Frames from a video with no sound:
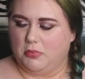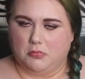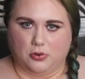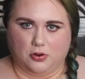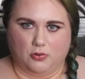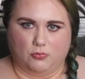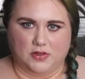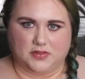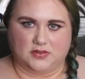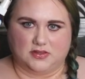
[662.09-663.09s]
remember
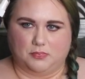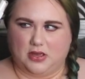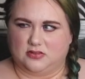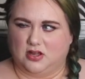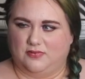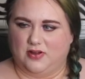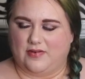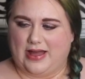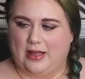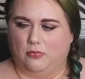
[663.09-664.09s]
what this is based off
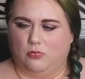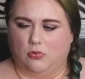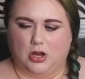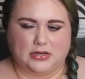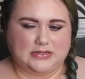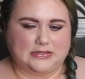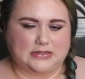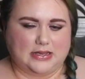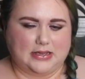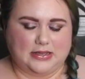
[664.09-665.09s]
of. I want to
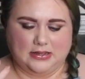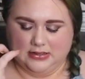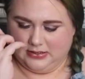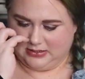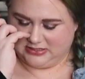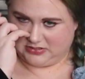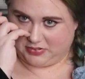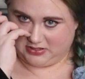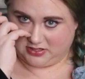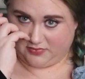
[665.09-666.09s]
say it's
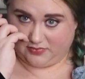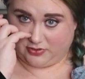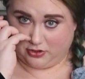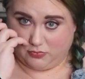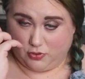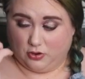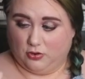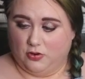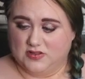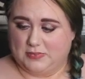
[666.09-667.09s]
based off of Gilmore
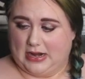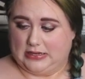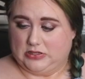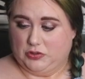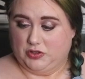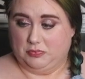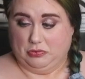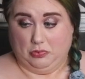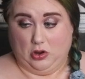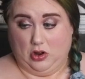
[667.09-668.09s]
Girls, but I could
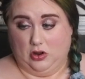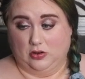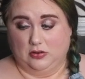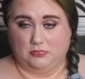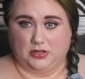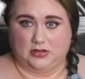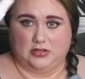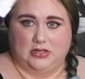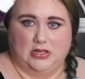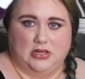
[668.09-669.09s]
be wrong. But
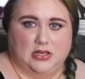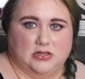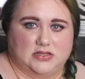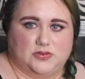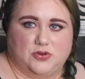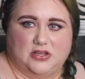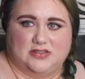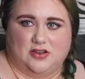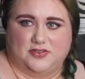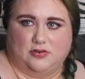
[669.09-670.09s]
this one
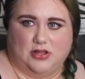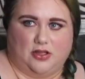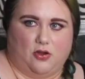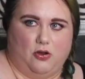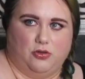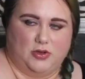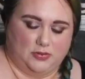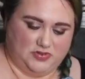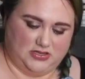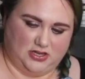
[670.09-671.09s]
is also like all the way
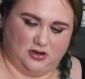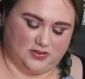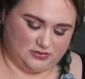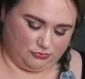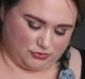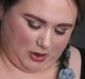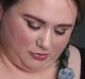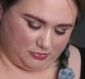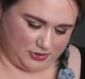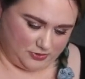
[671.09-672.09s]
up to here. This one was
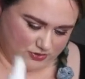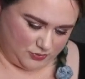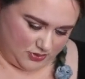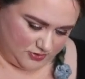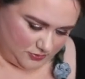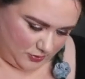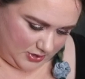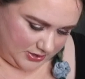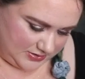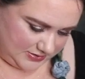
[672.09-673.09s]
probably used once or
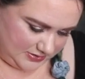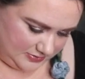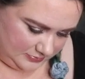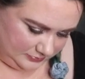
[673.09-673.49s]
twice.